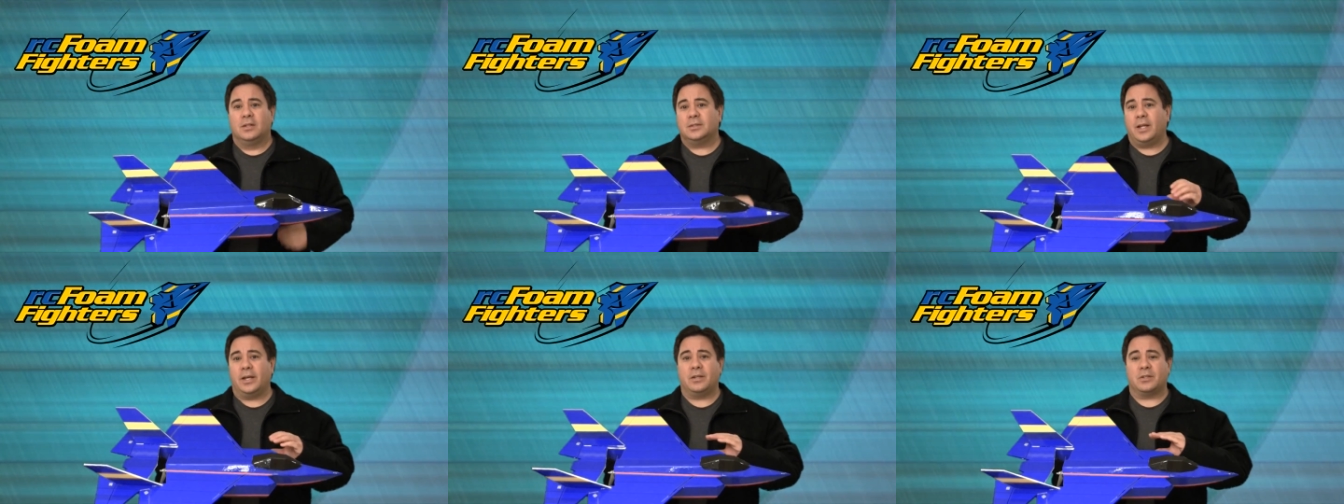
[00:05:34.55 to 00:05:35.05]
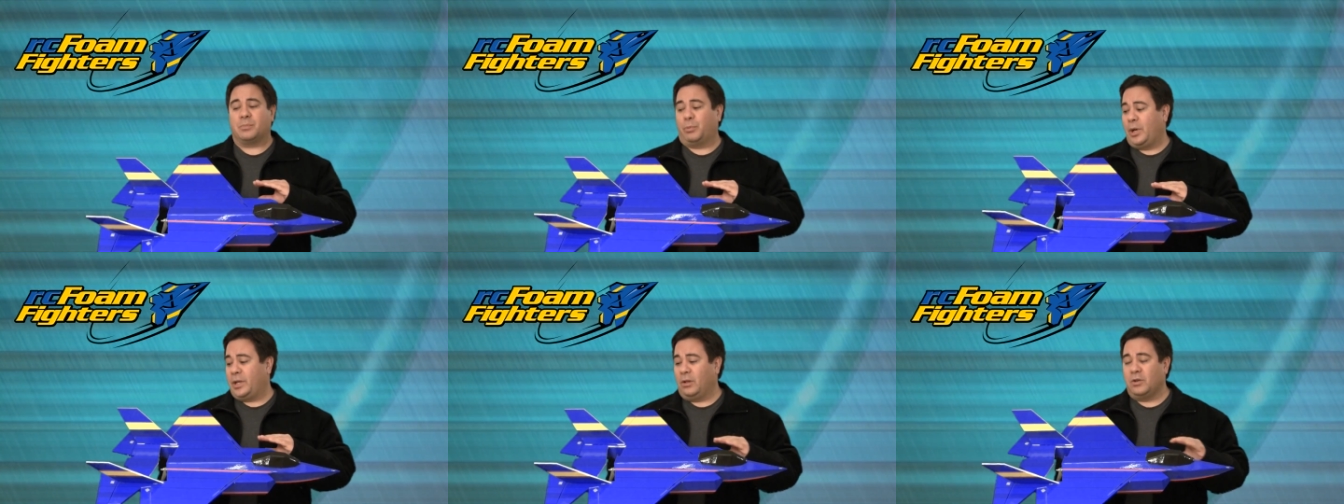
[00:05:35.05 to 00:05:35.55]
Looks like it's
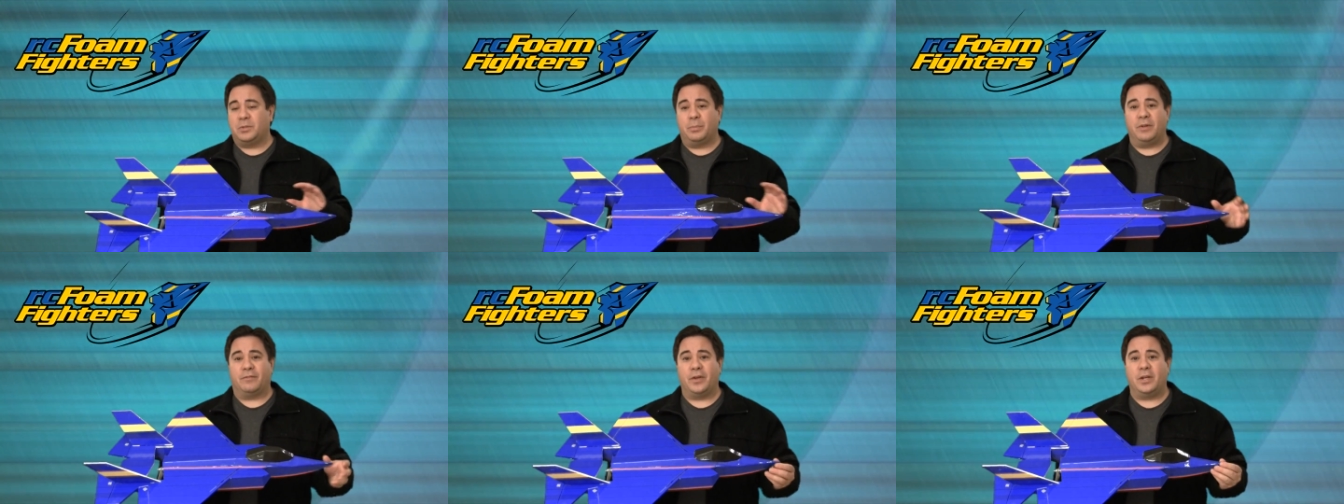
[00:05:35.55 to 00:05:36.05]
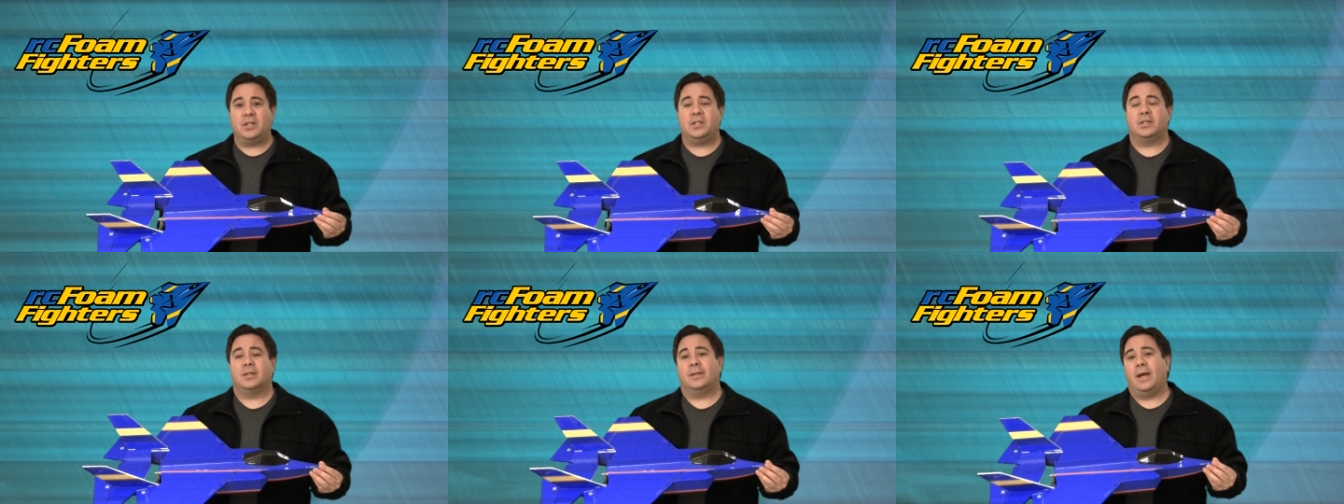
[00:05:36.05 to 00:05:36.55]
pretty close to being
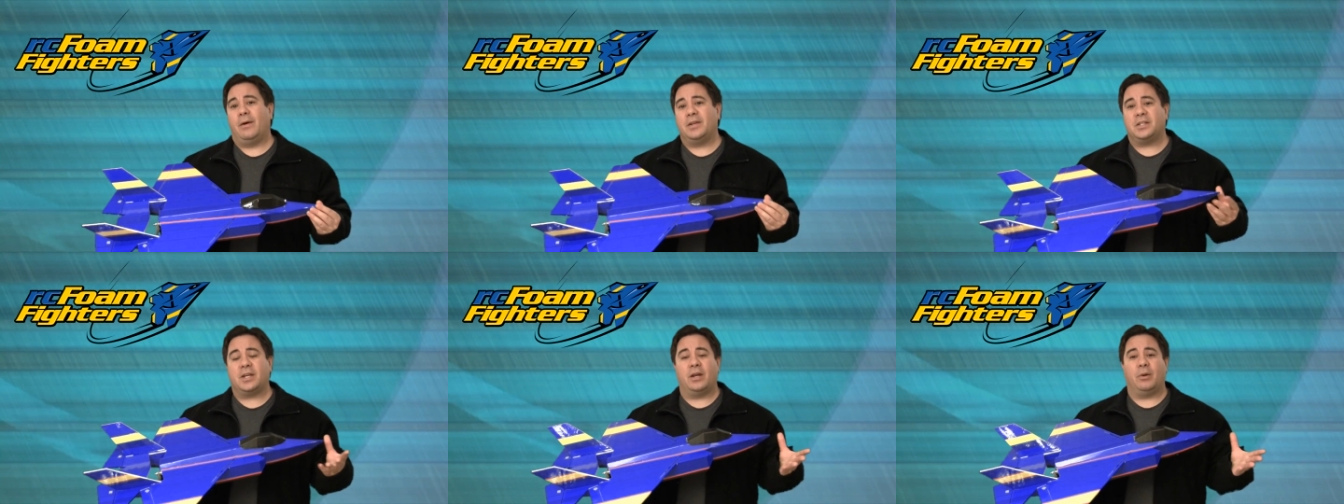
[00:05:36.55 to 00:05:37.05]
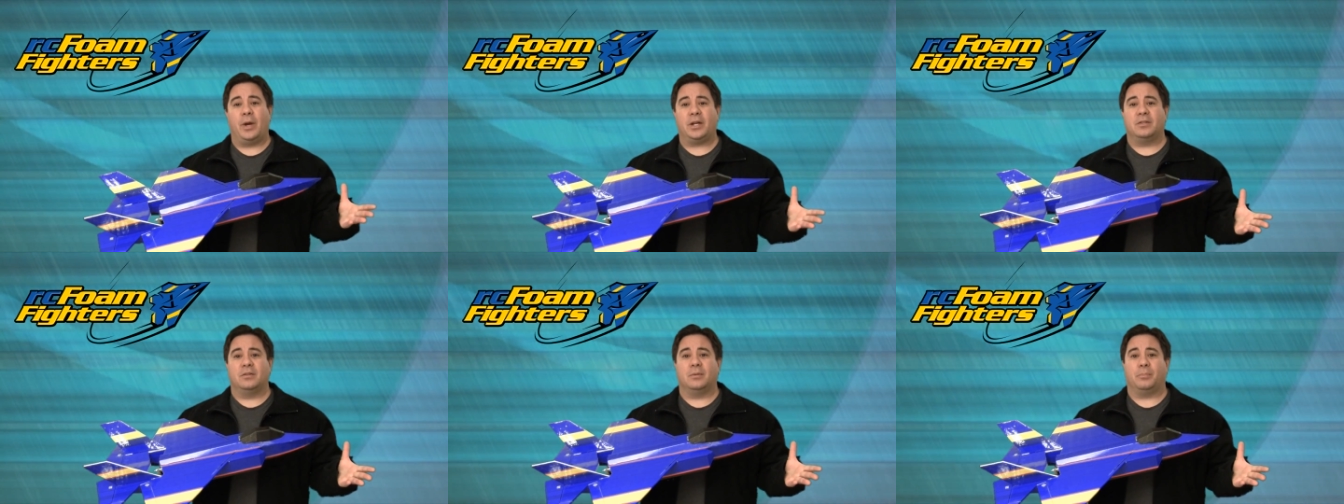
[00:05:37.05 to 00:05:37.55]
finished. Now I just got to go
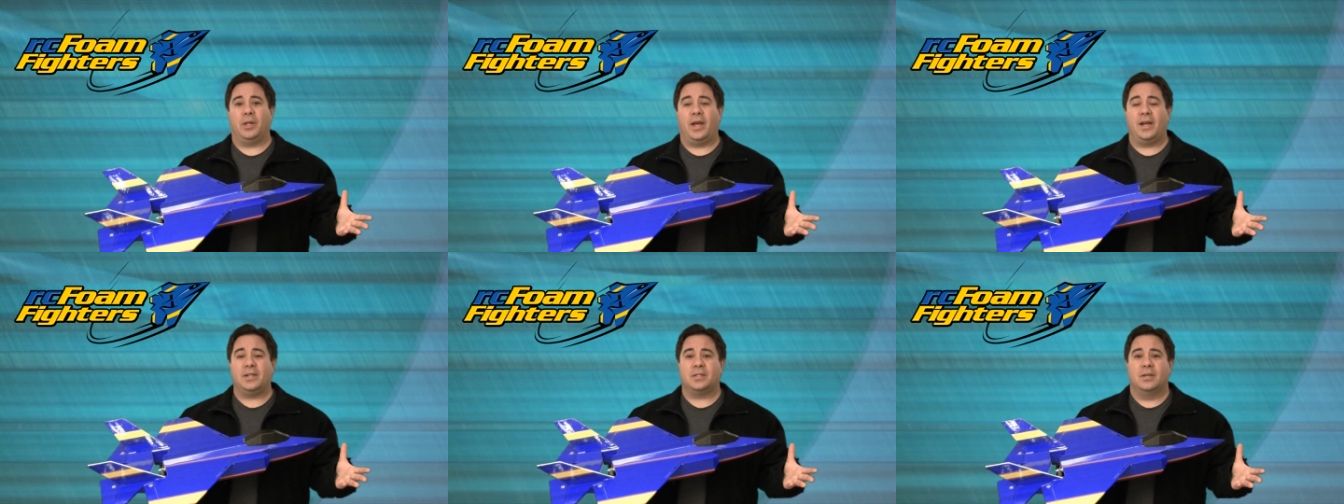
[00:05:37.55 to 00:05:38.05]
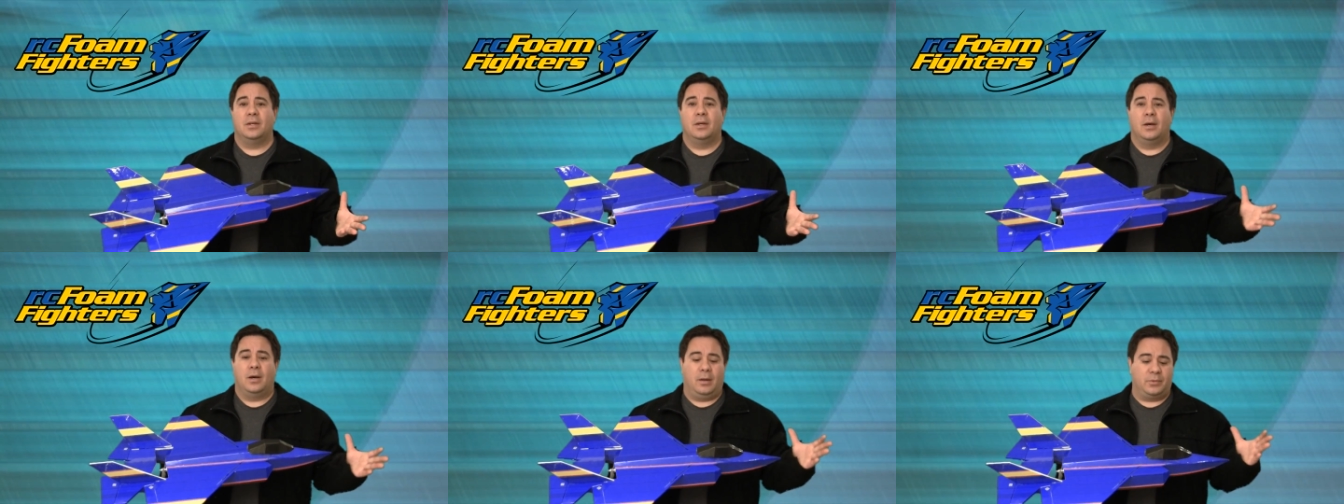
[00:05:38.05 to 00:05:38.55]
back to the plans,
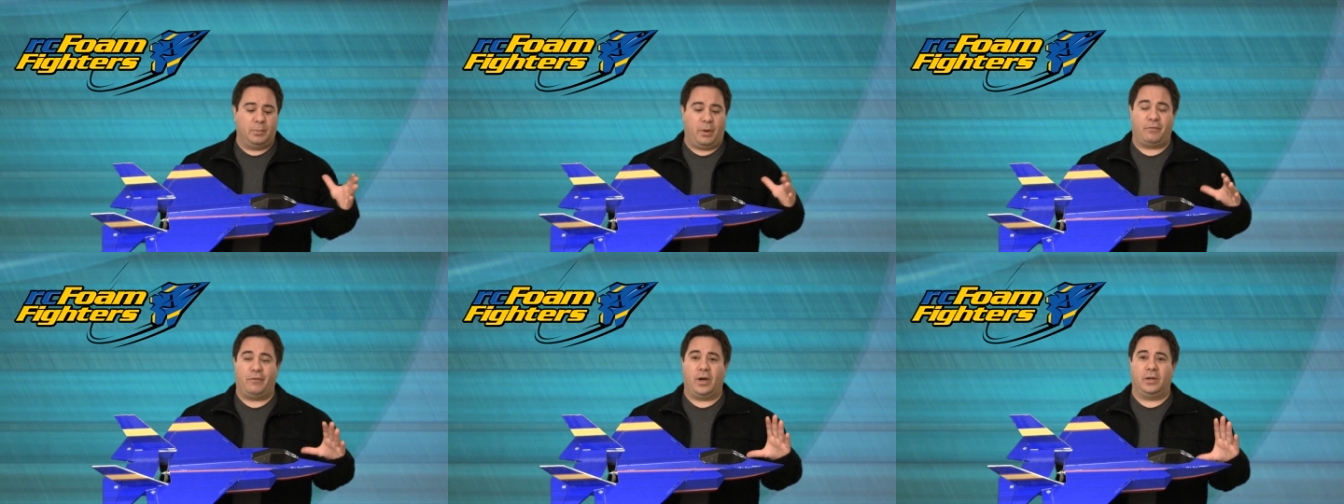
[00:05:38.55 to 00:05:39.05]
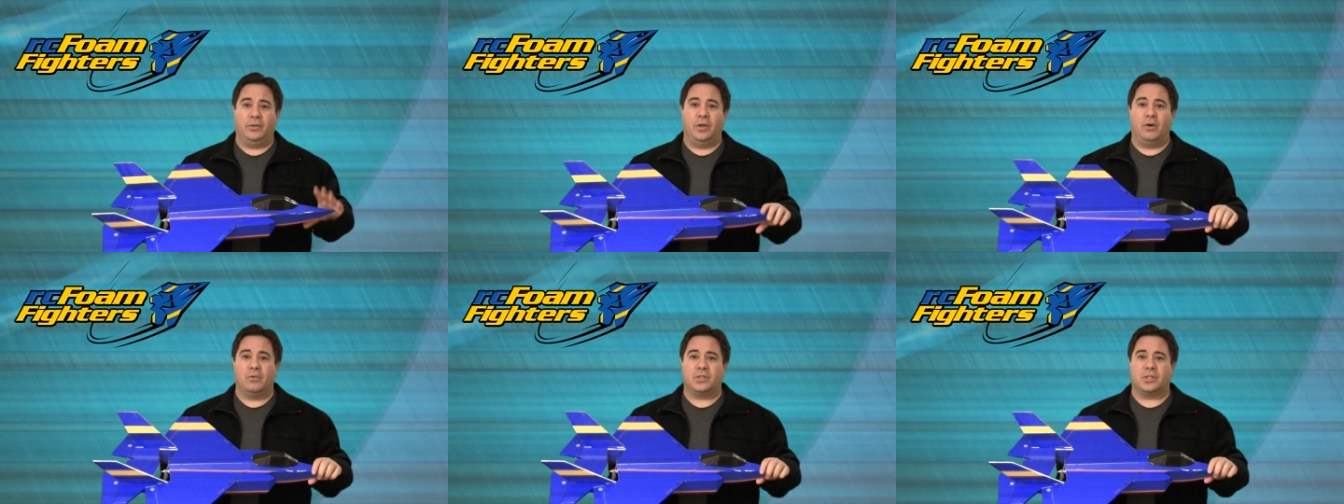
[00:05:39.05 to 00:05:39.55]
uh, do my final
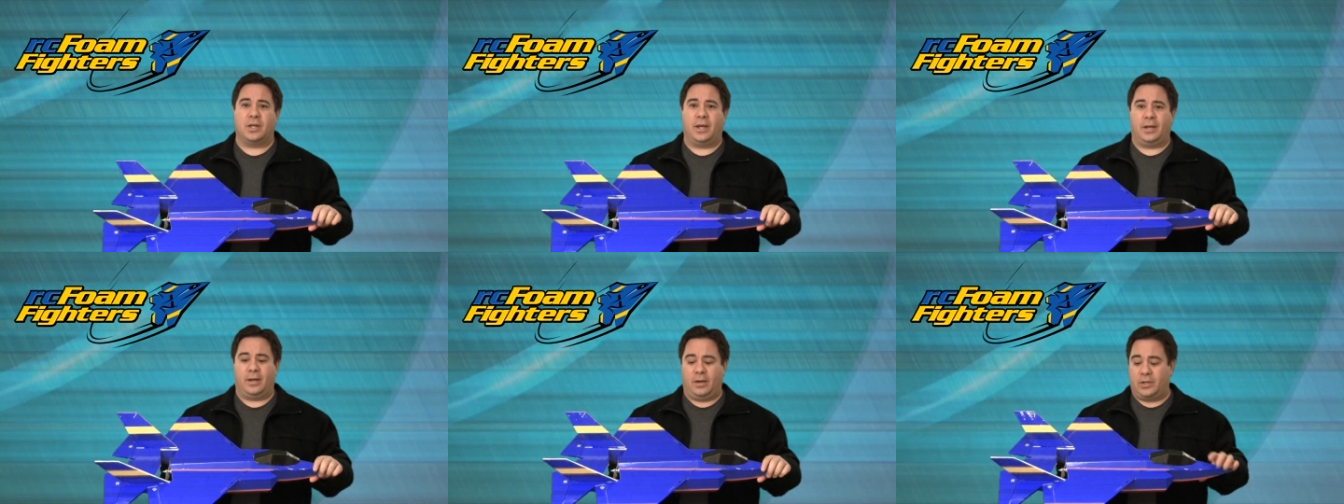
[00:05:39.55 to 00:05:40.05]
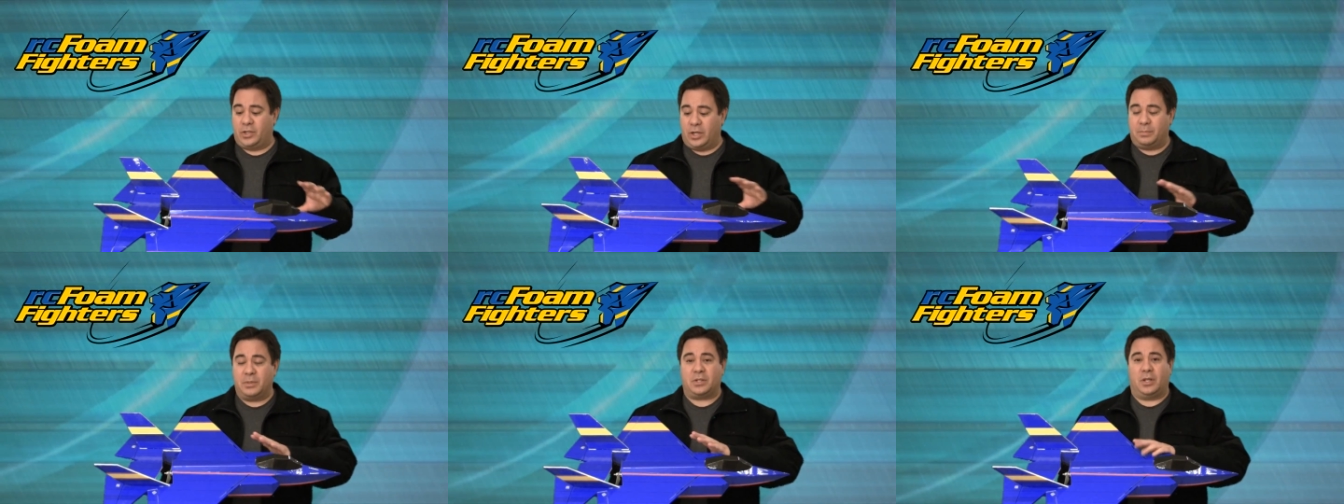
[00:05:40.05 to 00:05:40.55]
notes and uh,
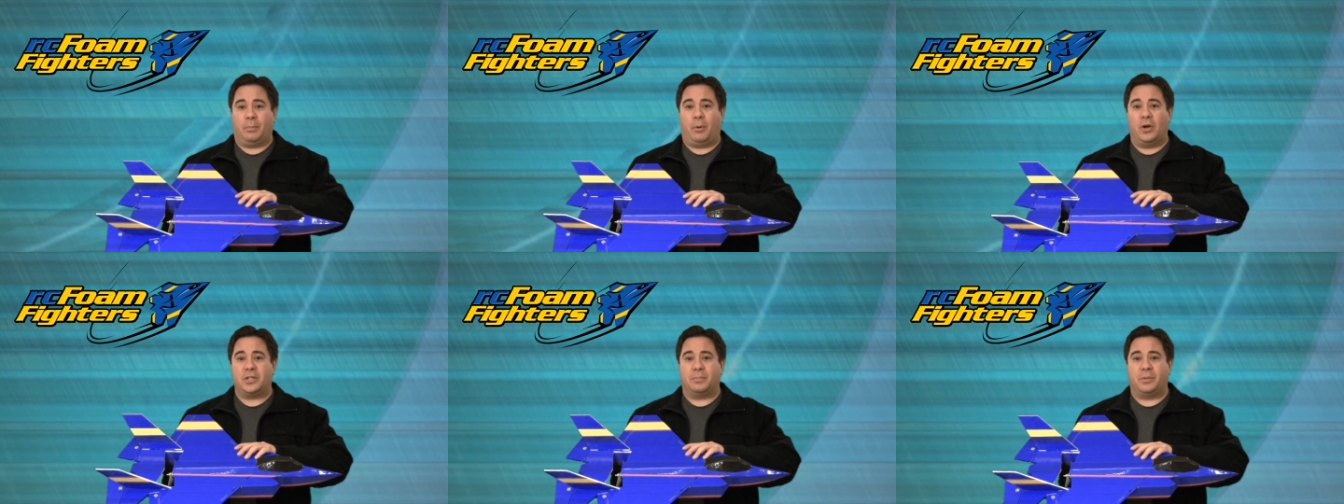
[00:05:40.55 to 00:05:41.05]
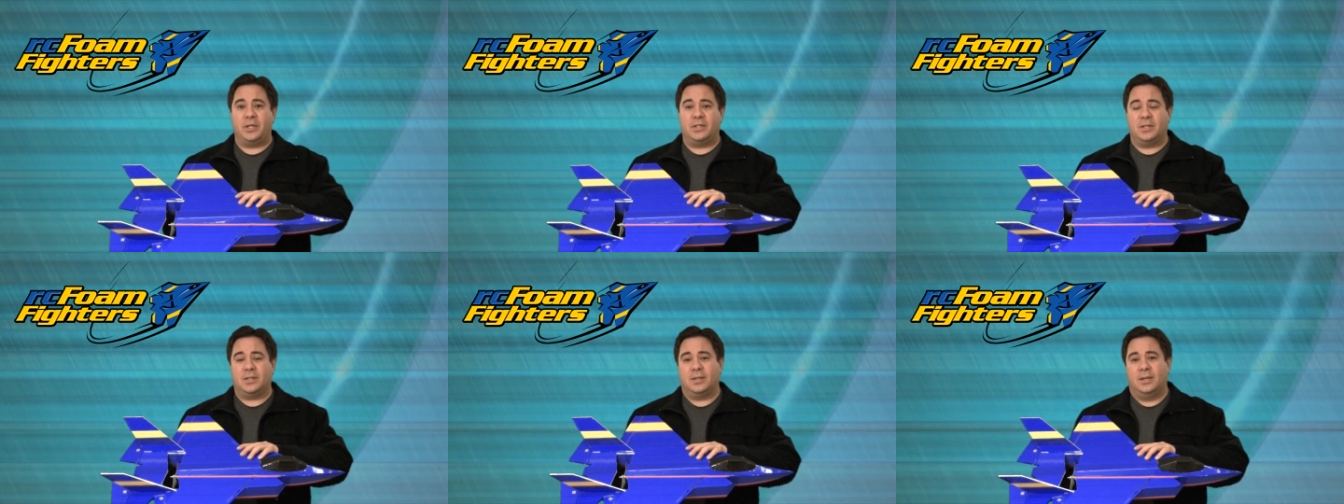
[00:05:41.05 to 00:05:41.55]
adjustments on the parts and
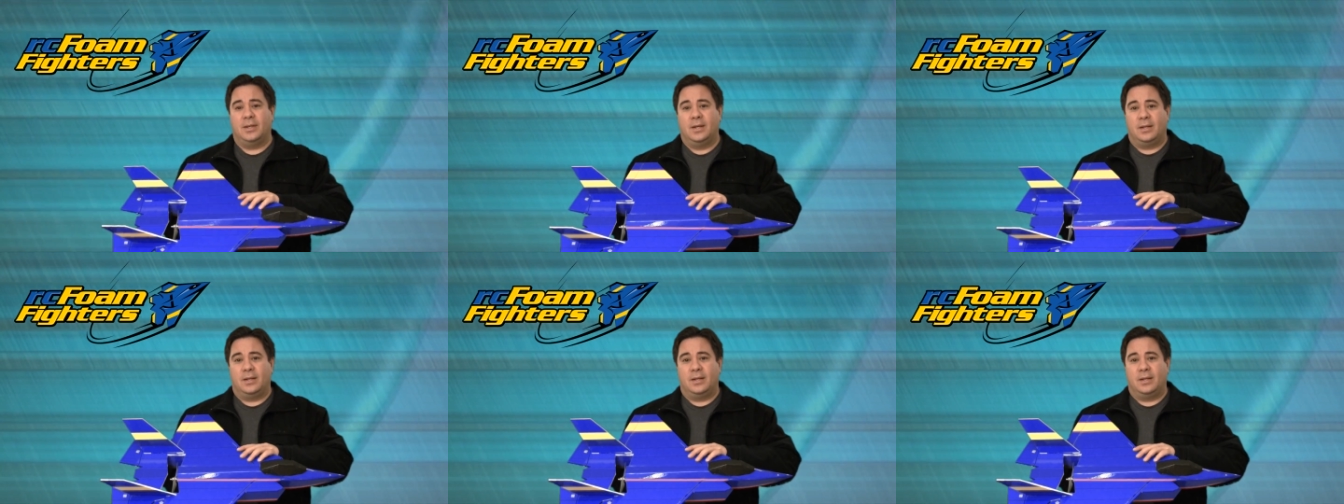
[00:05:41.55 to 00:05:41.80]
pieces.